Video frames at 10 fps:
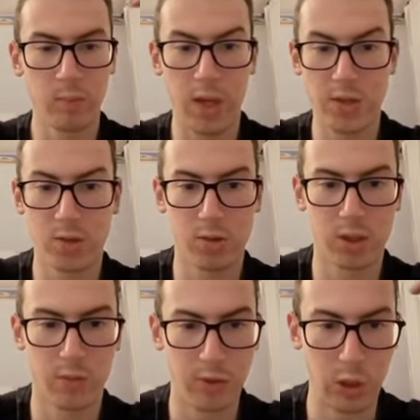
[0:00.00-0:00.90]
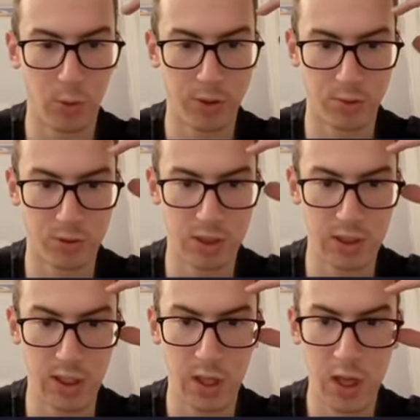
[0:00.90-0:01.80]
that's not something you want to
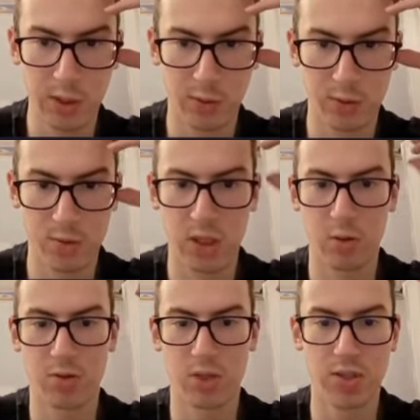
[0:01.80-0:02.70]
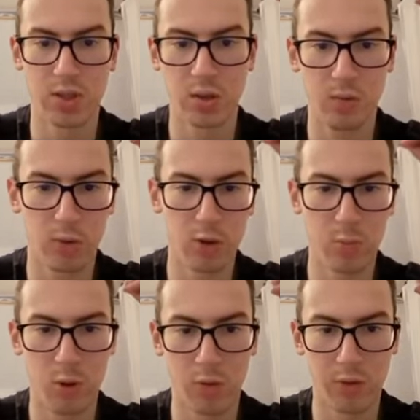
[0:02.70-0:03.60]
see. You want to see consistent
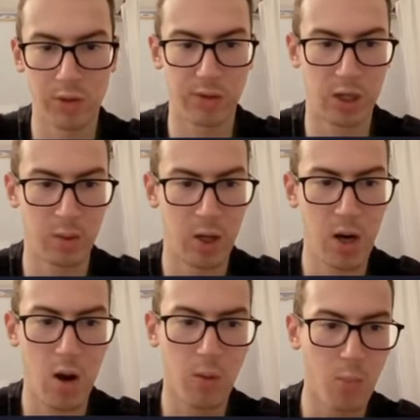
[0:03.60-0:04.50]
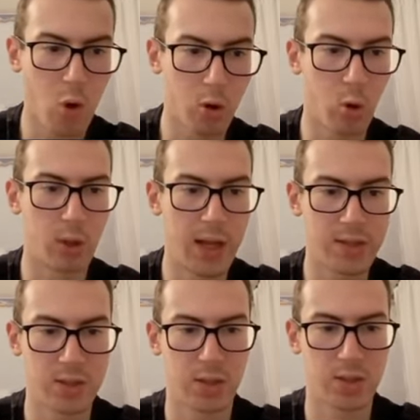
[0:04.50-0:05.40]
volume over time, more or
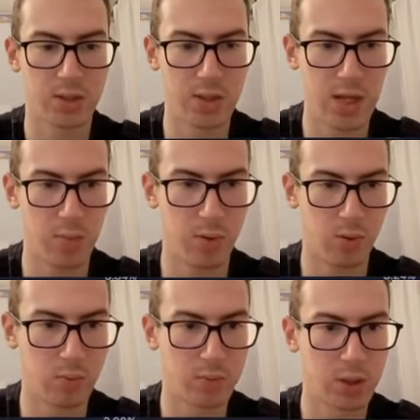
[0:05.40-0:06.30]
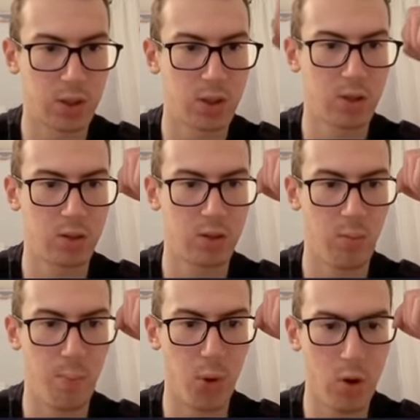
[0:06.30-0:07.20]
less stable.
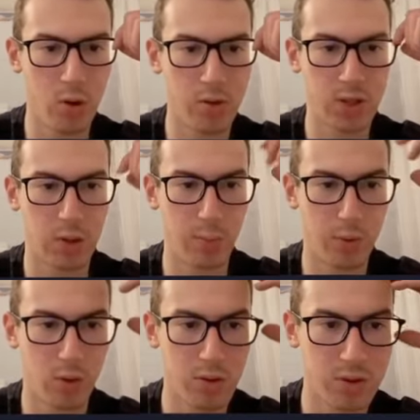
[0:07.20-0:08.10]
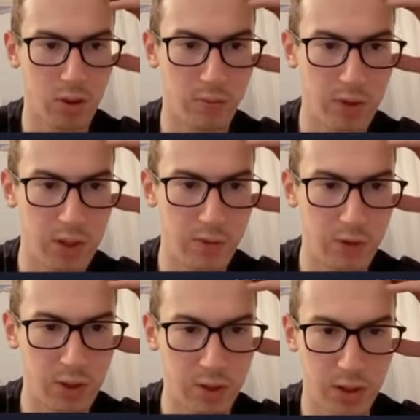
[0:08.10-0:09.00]
Burns and burns are very,
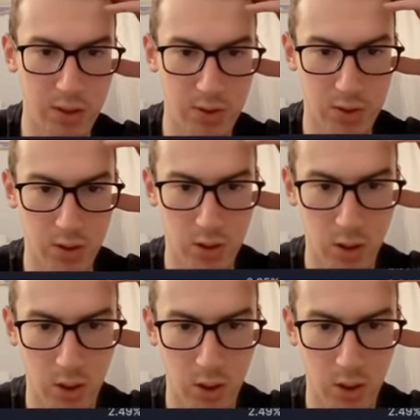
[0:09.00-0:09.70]
very nice.